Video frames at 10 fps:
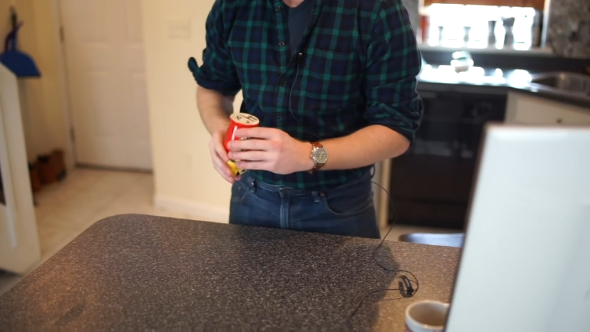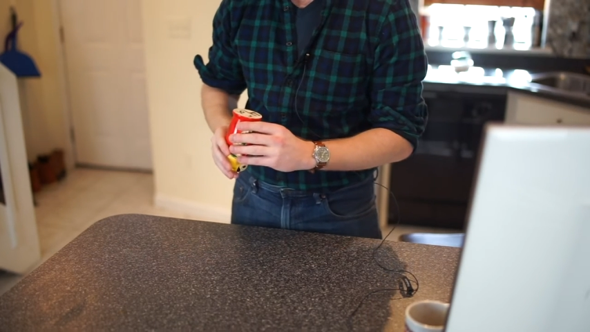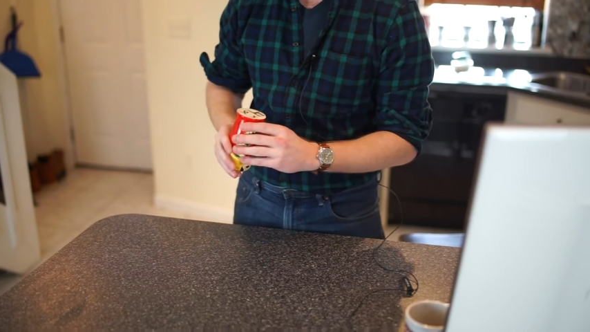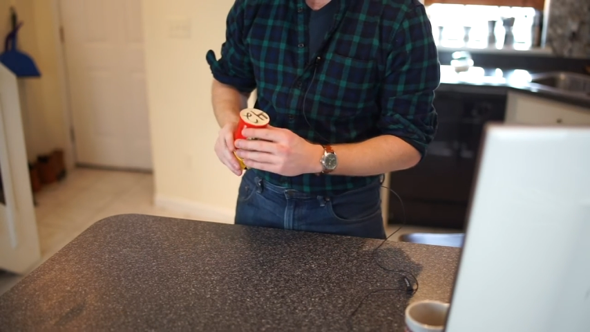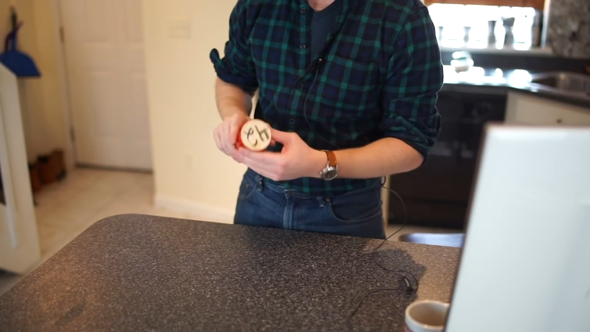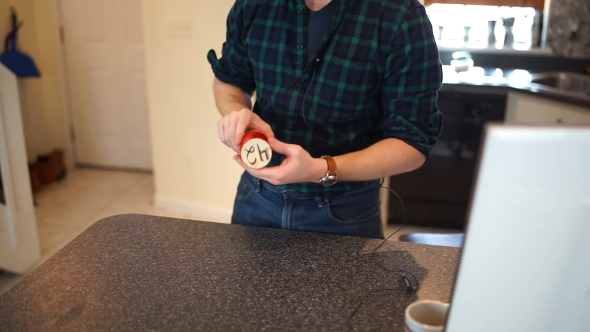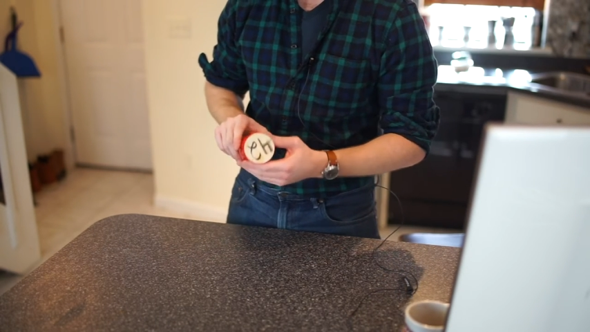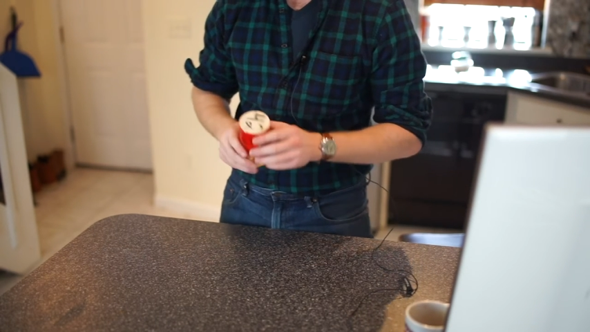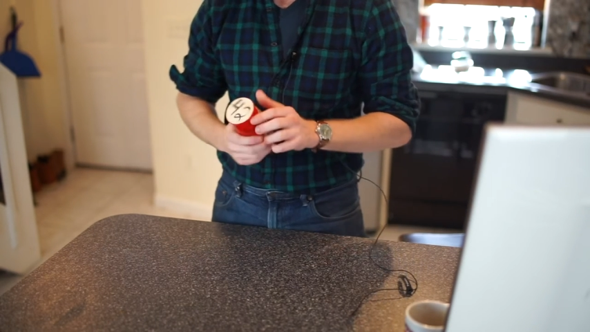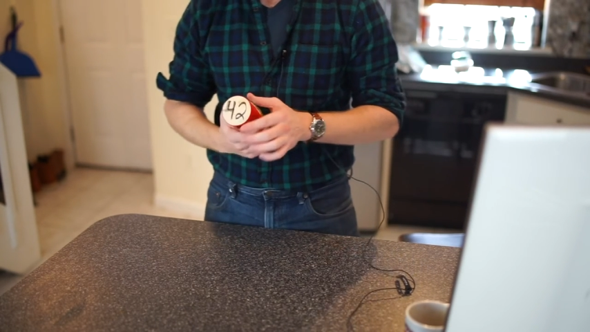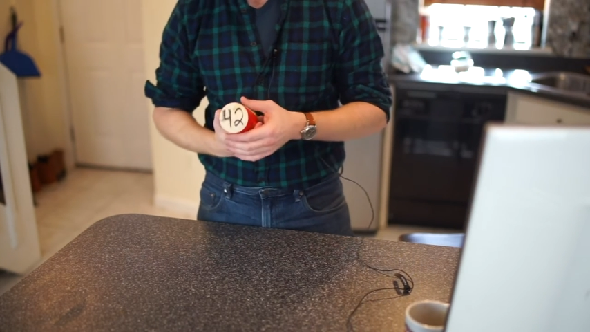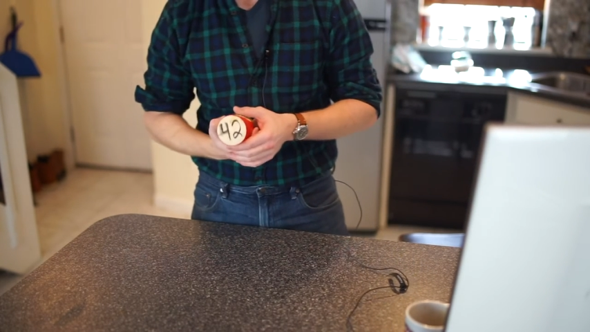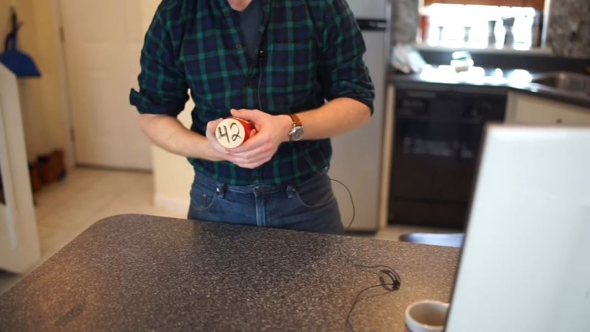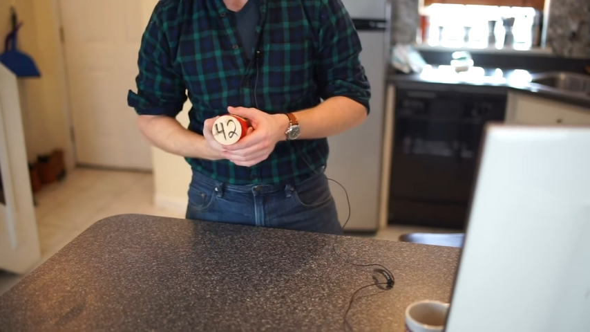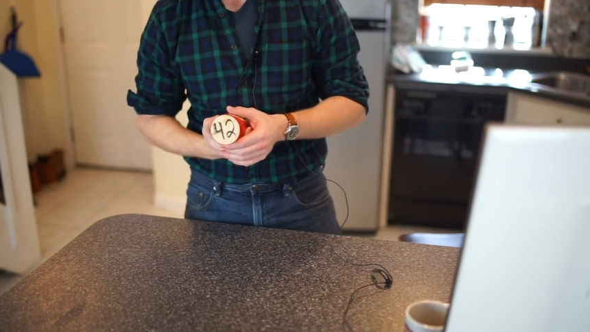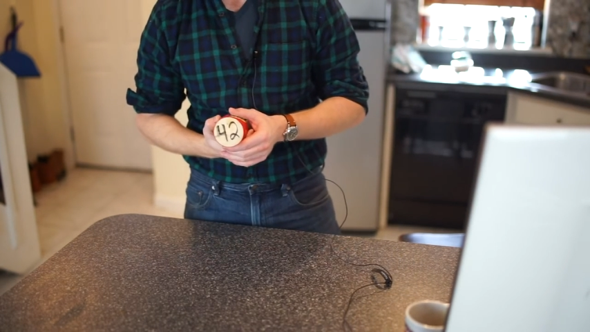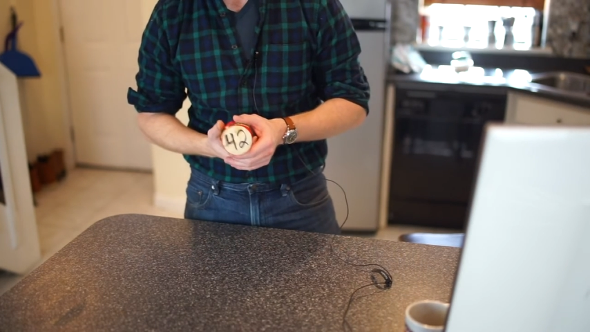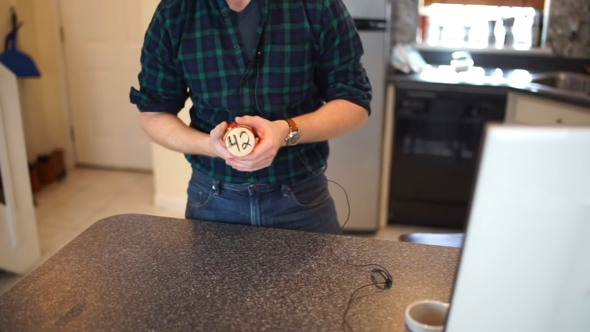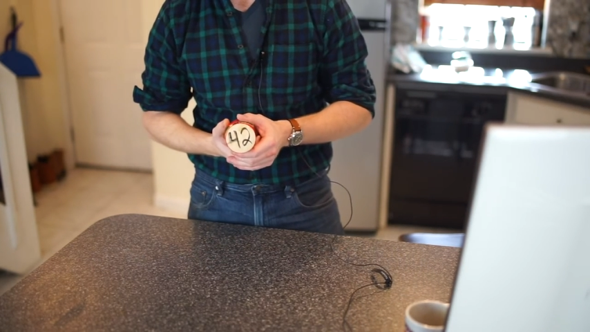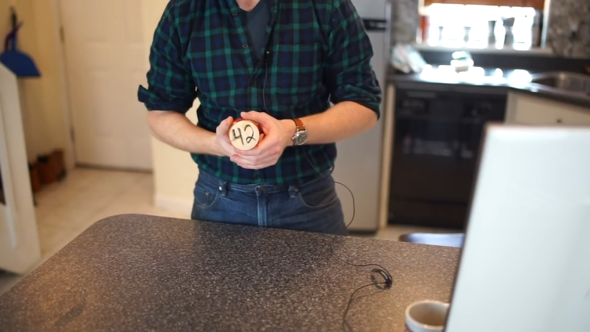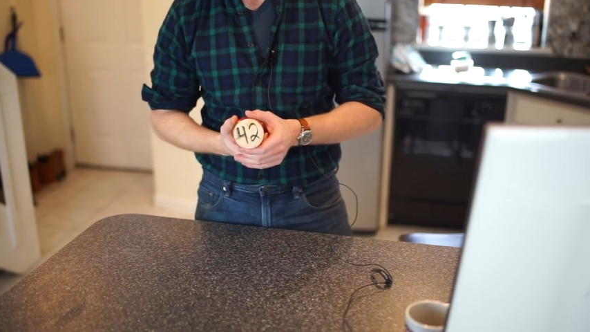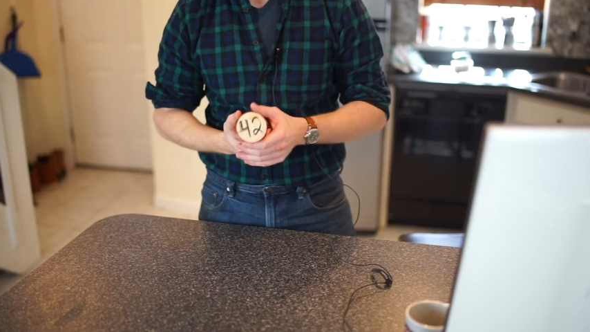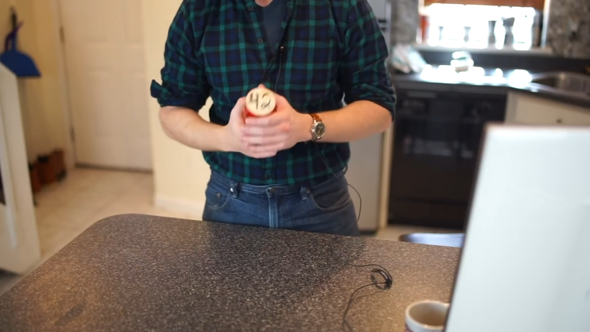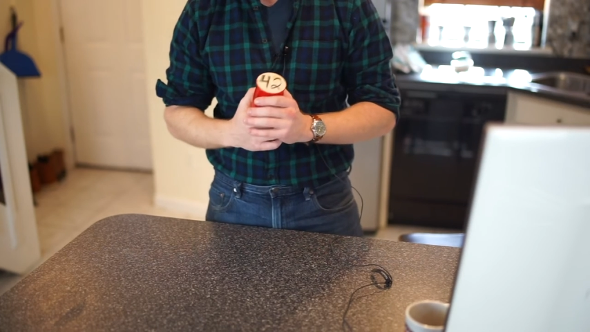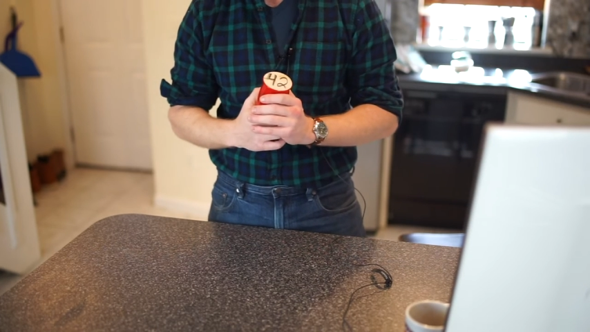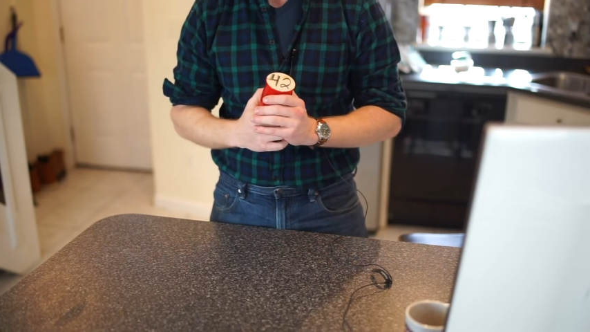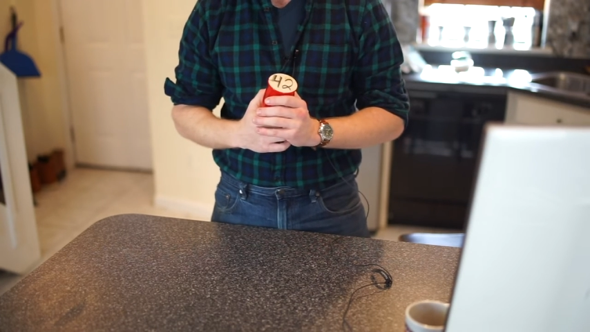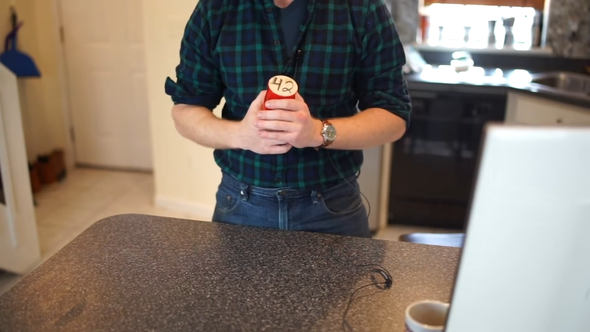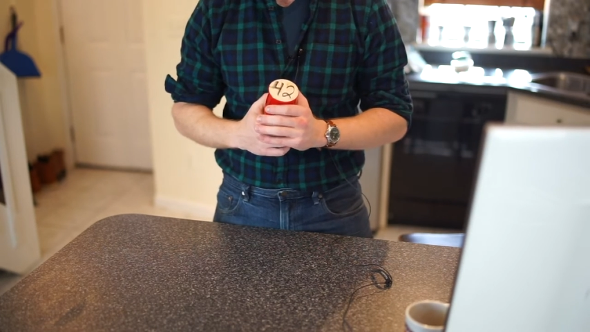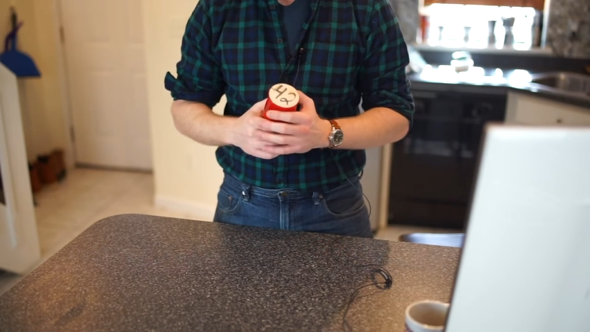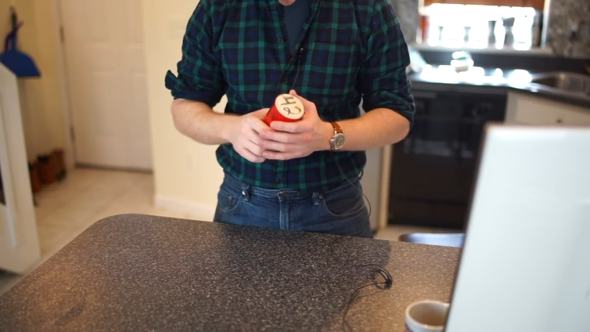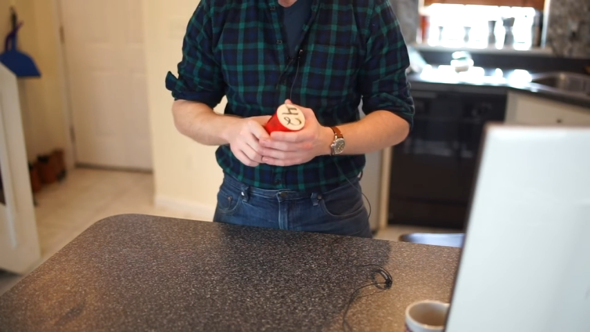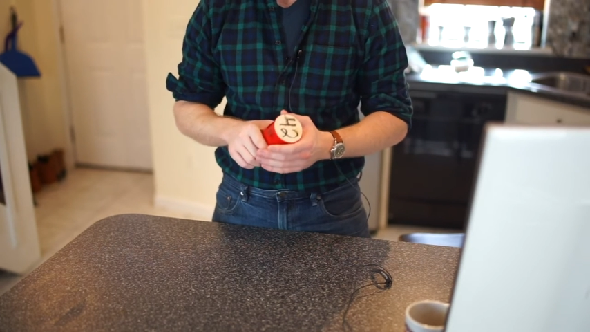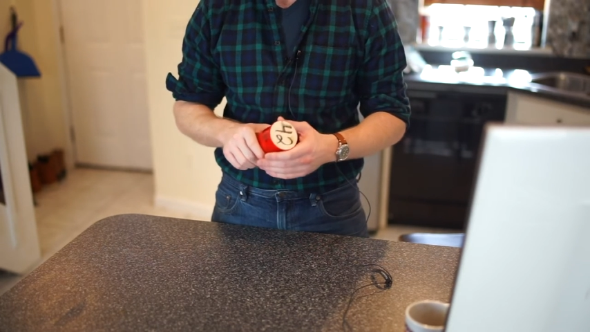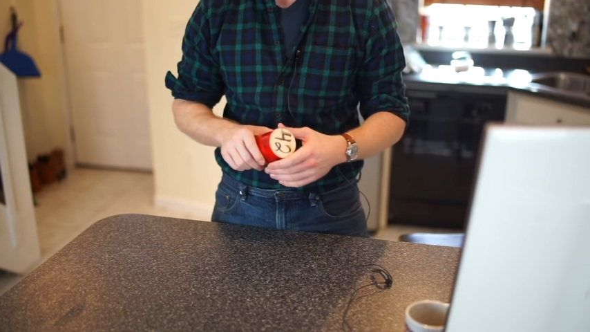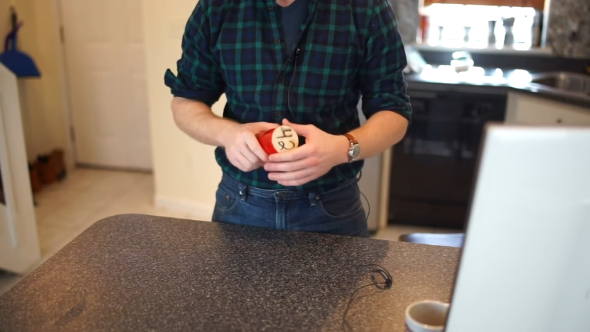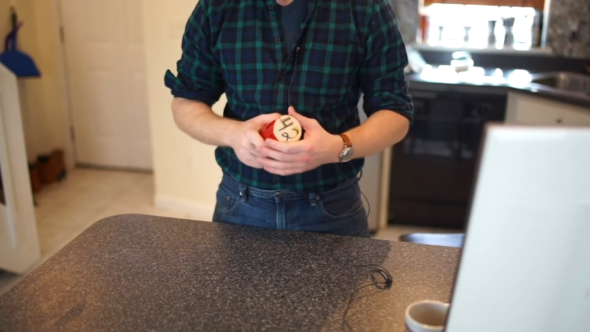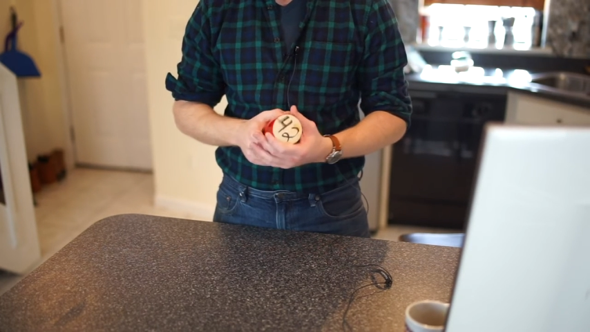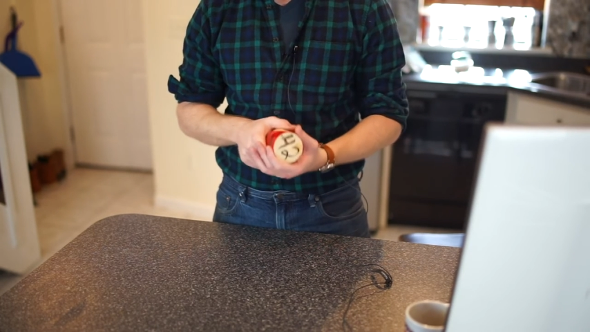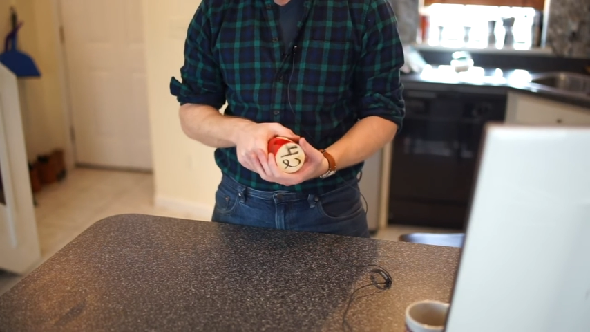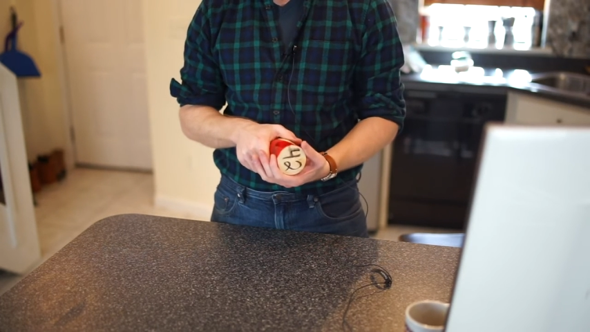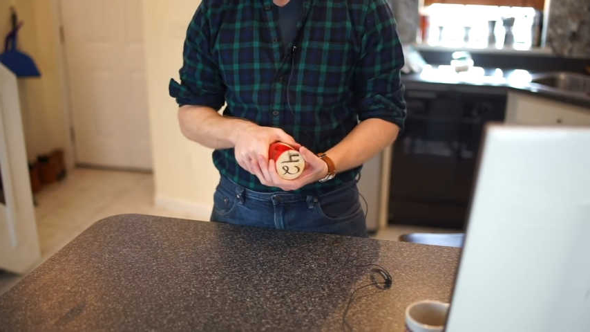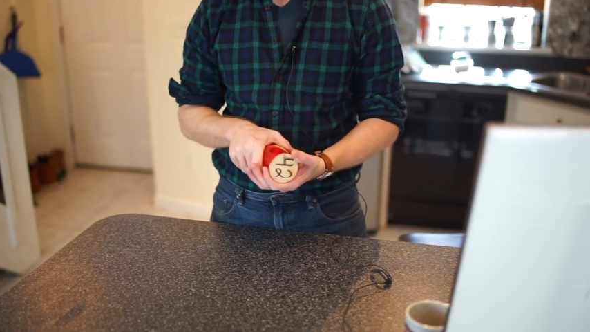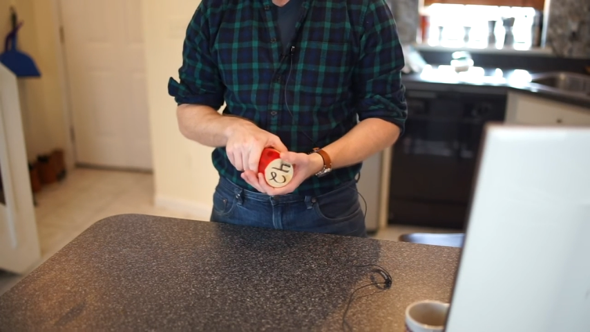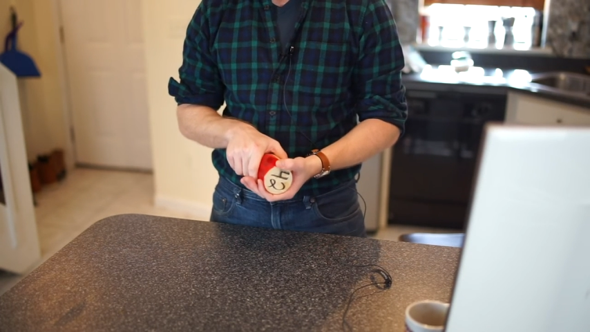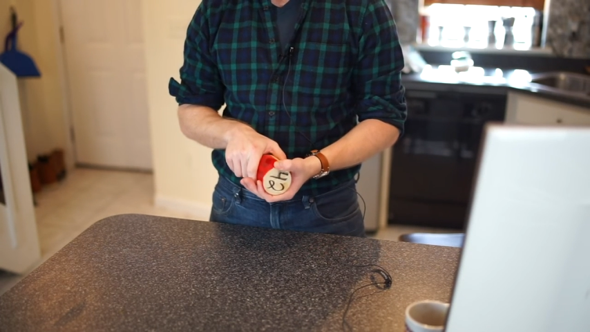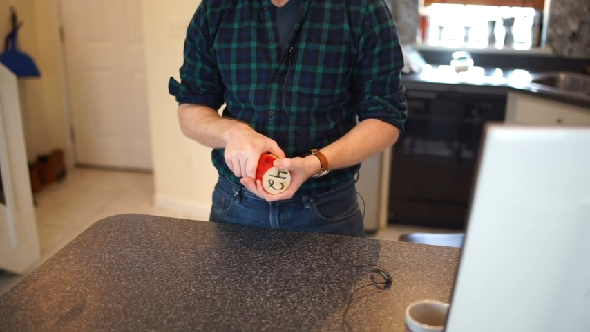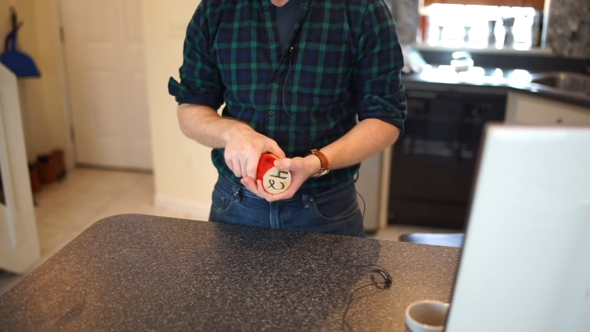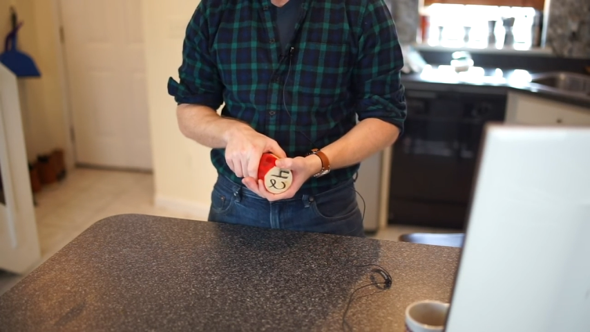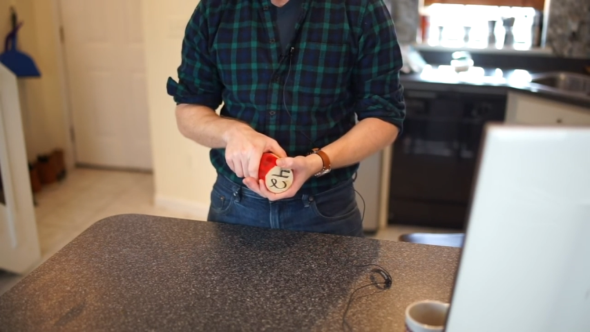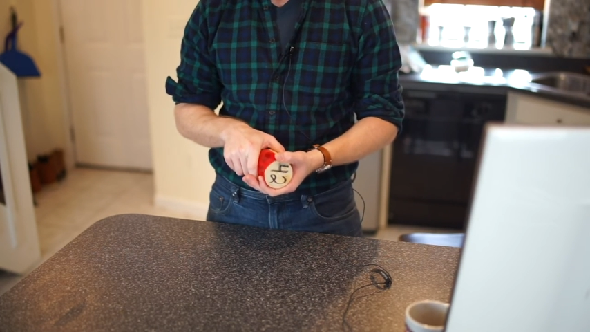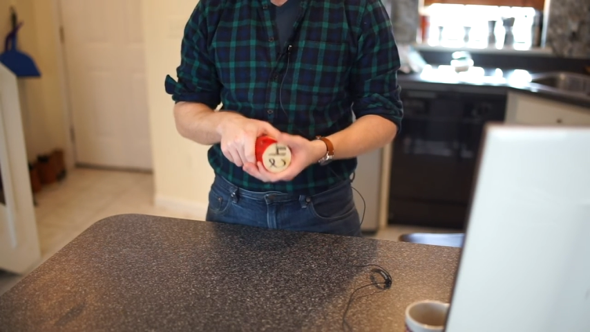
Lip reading: No face is visible, so there are no lips to read.